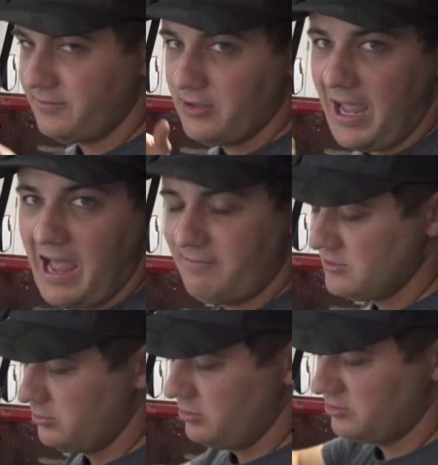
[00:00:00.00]
If you have
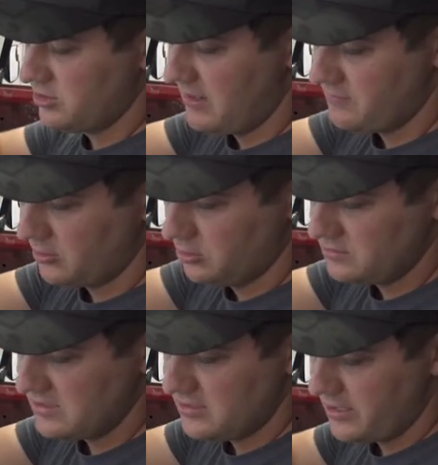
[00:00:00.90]
to, you'll just have to
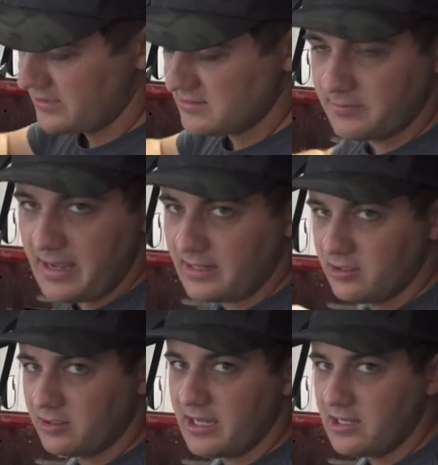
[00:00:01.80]
loosen the nuts in the back of
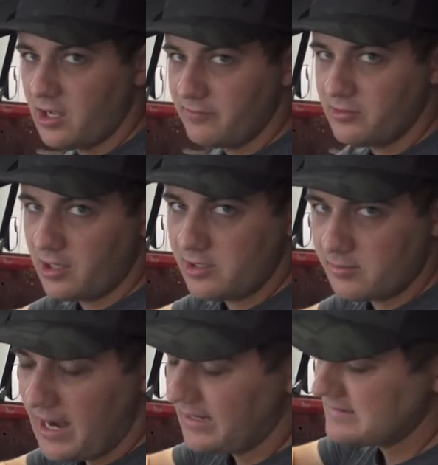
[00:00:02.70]
your gate on, on your
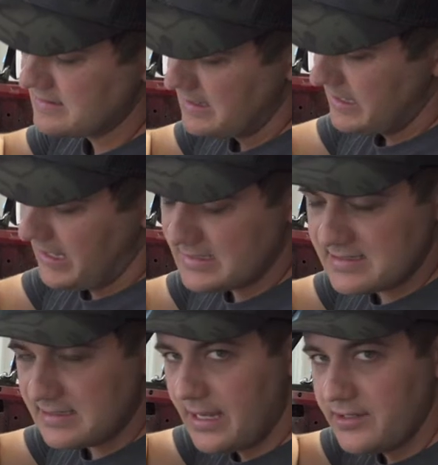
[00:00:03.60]
brackets and
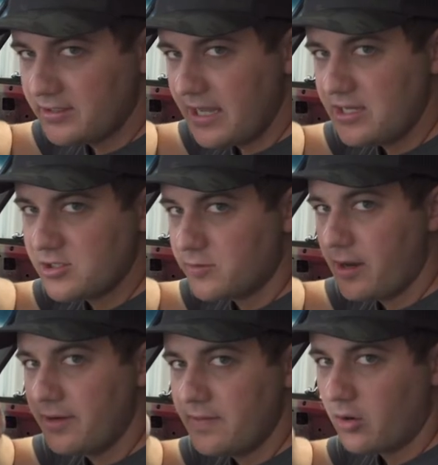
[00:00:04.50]
slide your gauges
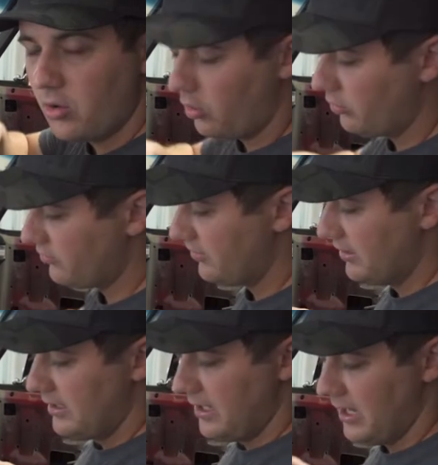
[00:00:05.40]
around in their holes
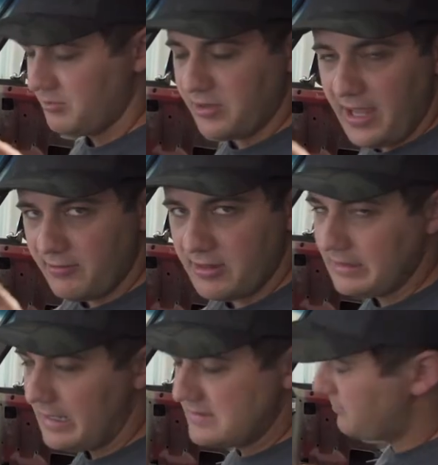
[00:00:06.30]
um, so that everything lines